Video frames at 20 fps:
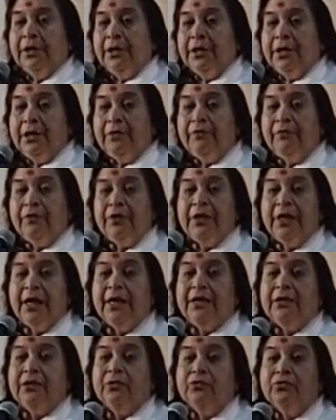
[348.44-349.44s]
if with
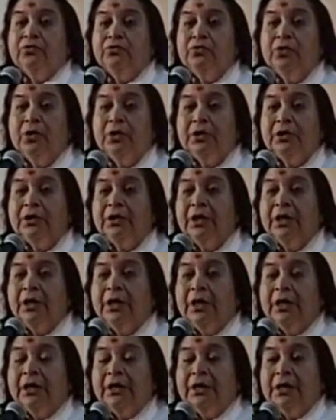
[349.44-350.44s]
that you do not
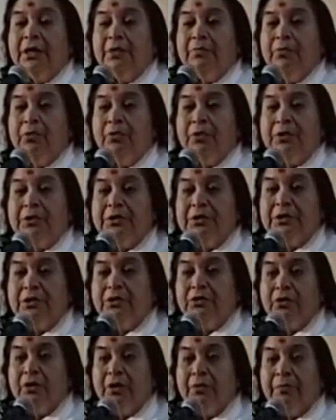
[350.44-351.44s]
keep your
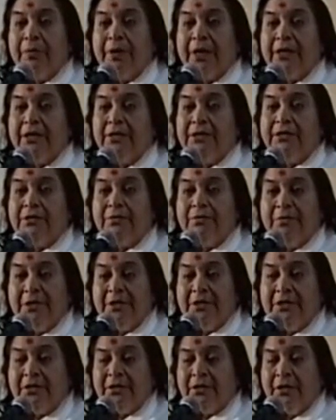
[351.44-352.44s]
Sahaja Yoga practice,
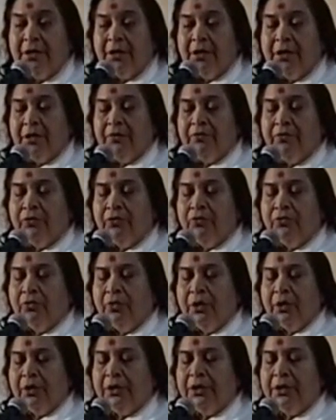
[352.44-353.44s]
means if you do
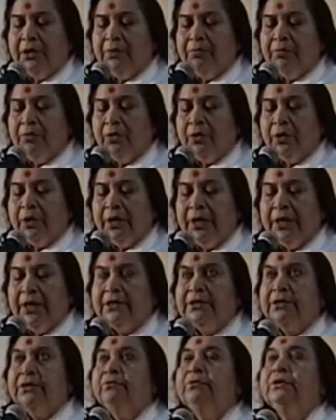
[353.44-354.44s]
not keep your
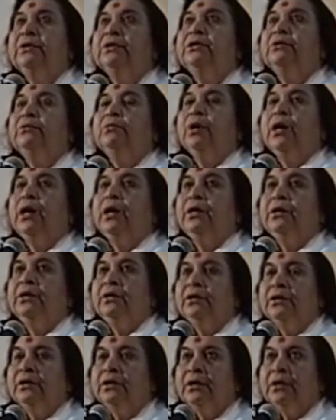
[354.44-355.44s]
connection with the
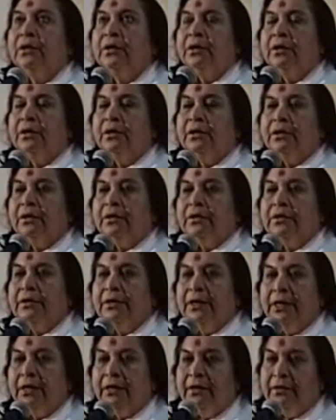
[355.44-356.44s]
Divine,
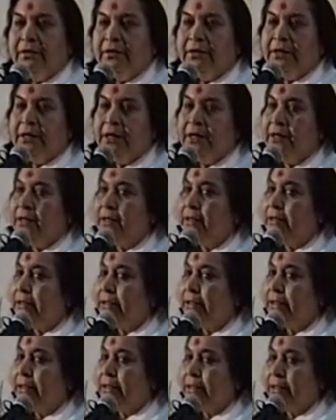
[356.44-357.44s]
then the energy
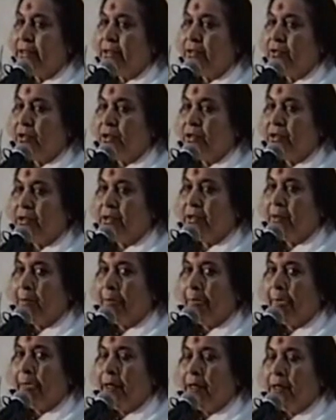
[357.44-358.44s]
gets exhausted.
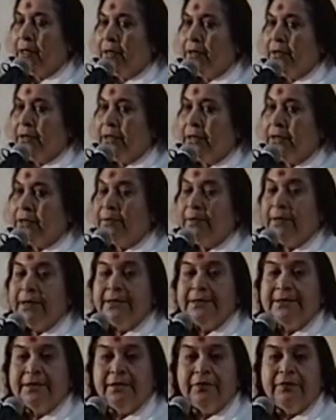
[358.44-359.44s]
That's why
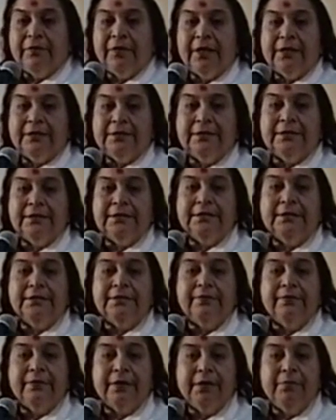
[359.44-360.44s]
self-realization
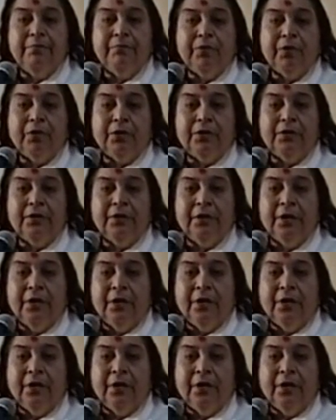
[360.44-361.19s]
is very important